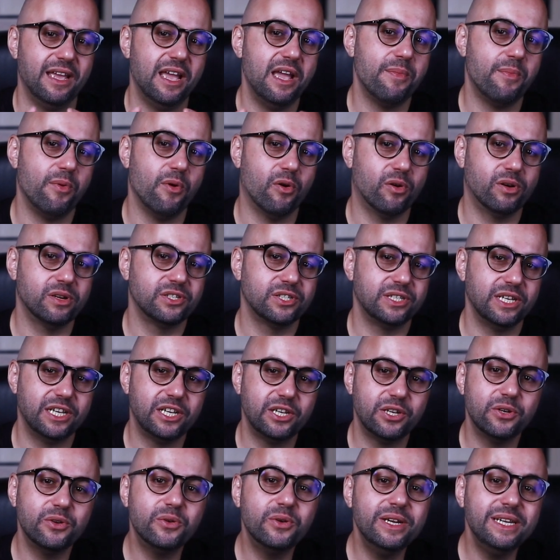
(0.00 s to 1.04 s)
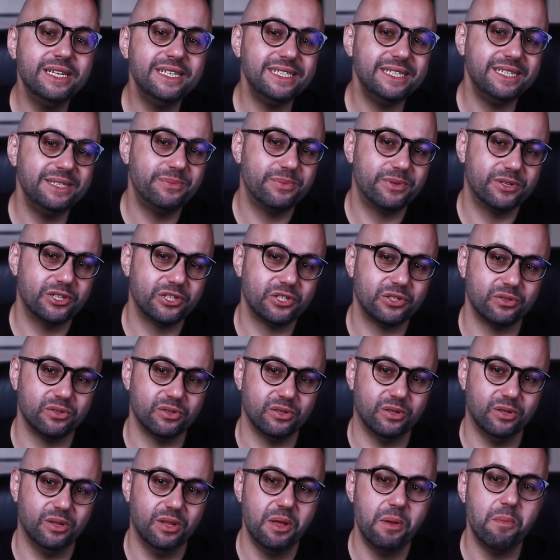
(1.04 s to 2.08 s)
airport, security
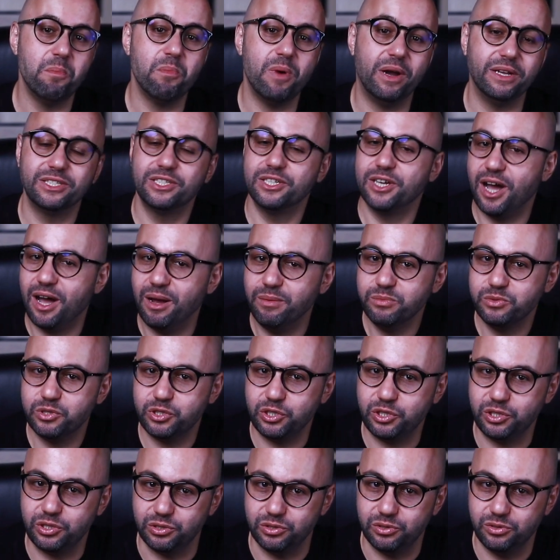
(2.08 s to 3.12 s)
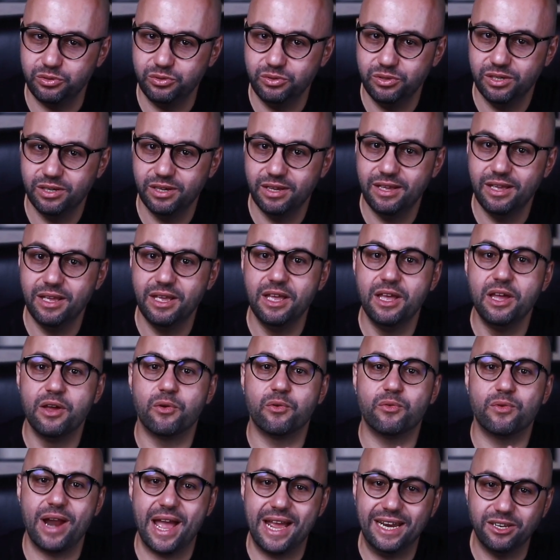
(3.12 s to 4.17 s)
personnel might come to you
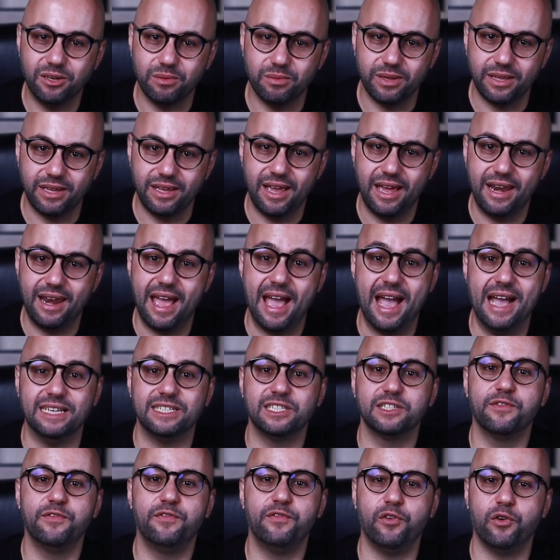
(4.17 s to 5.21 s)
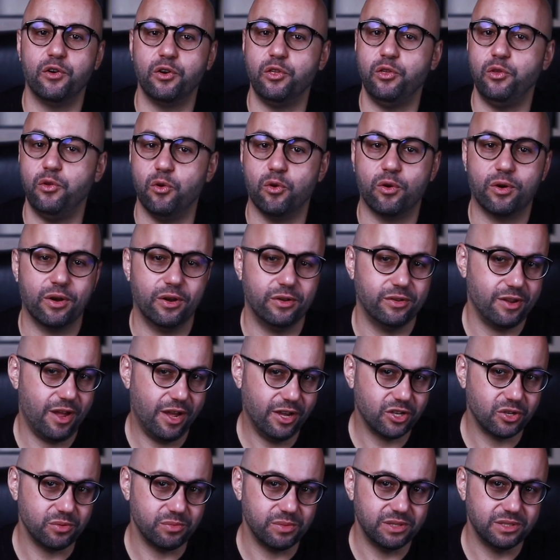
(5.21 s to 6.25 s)
randomly and ask for your
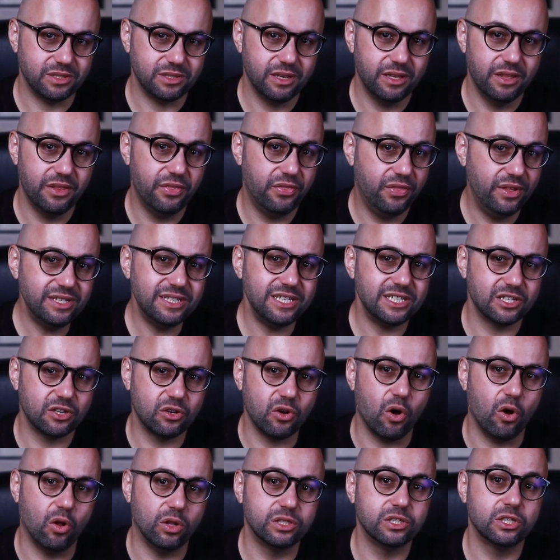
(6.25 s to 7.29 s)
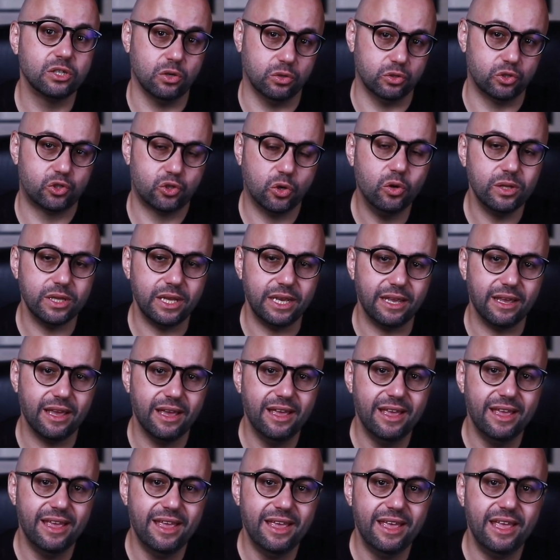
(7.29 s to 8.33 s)
documents. This is called controlling.
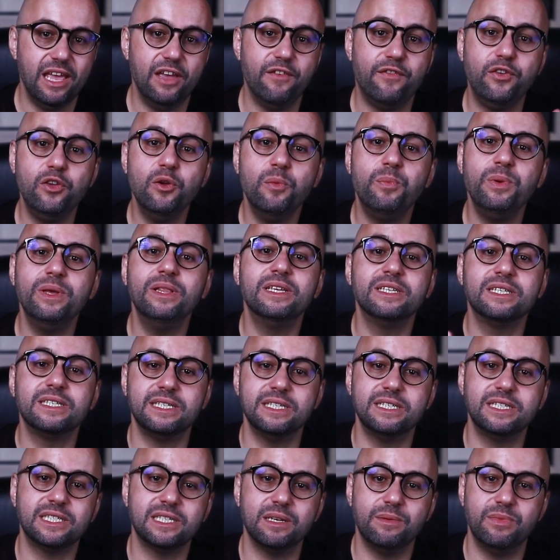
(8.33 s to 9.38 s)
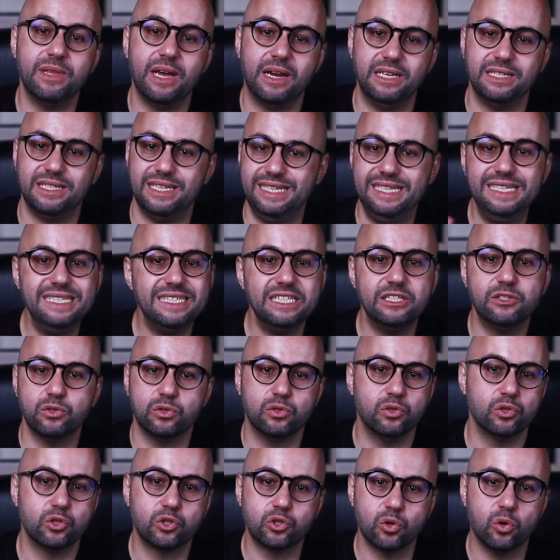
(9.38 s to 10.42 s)
If you build a system that is easy to
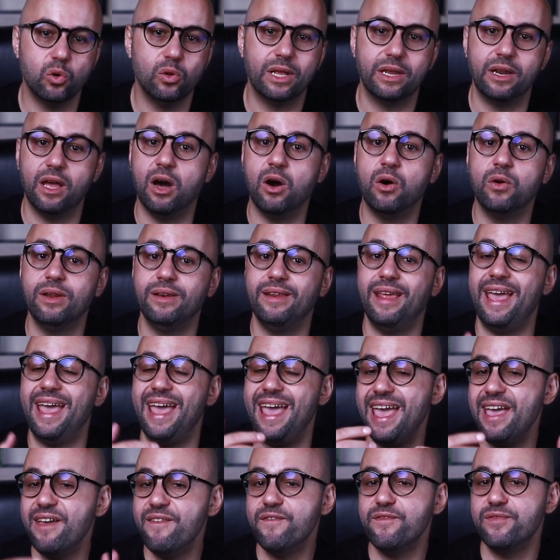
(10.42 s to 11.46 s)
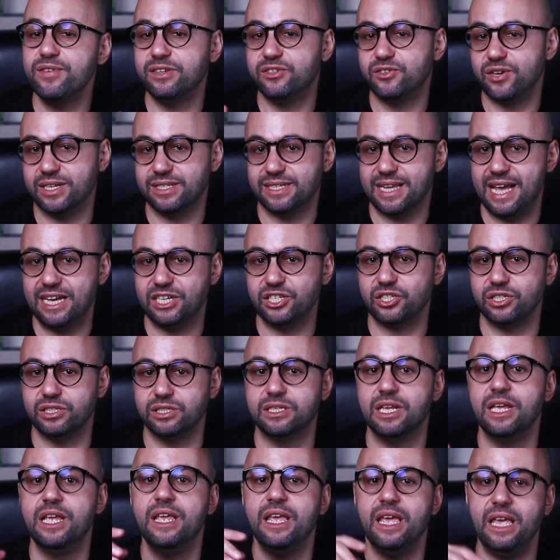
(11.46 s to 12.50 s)
control and audit every transaction
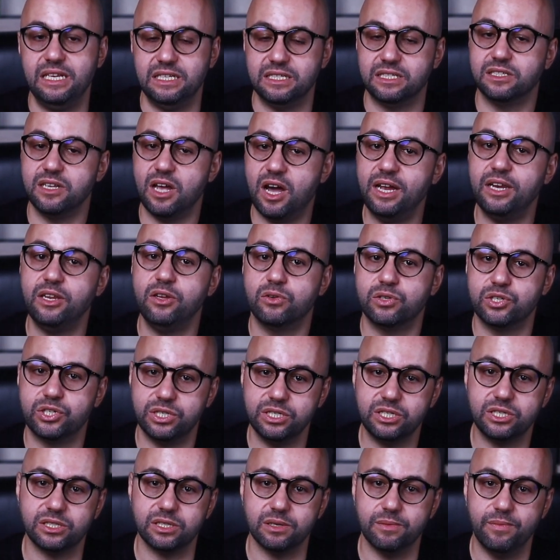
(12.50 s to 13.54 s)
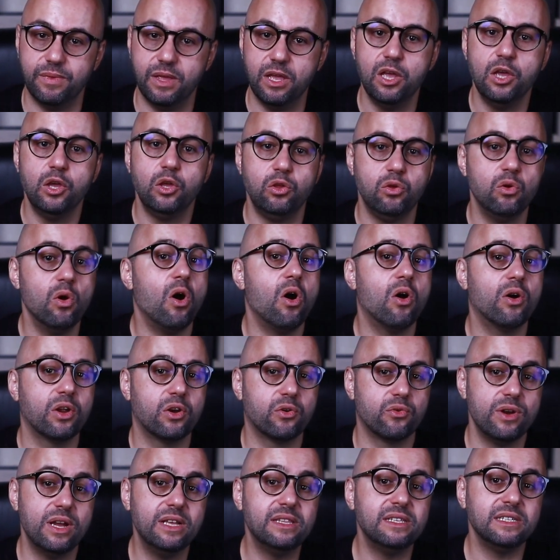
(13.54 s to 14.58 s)
inside your system, you are
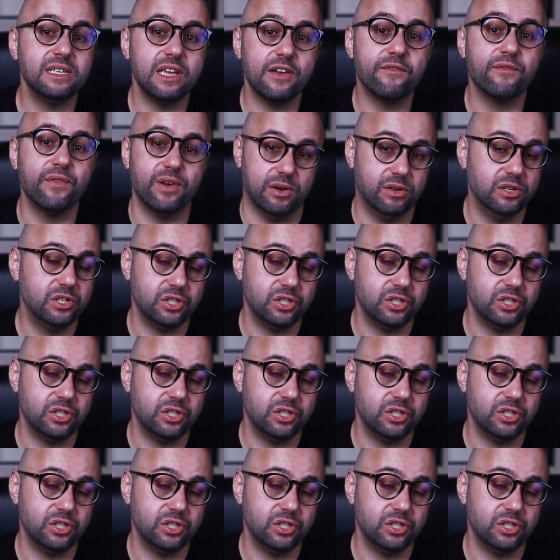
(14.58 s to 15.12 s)
creating a very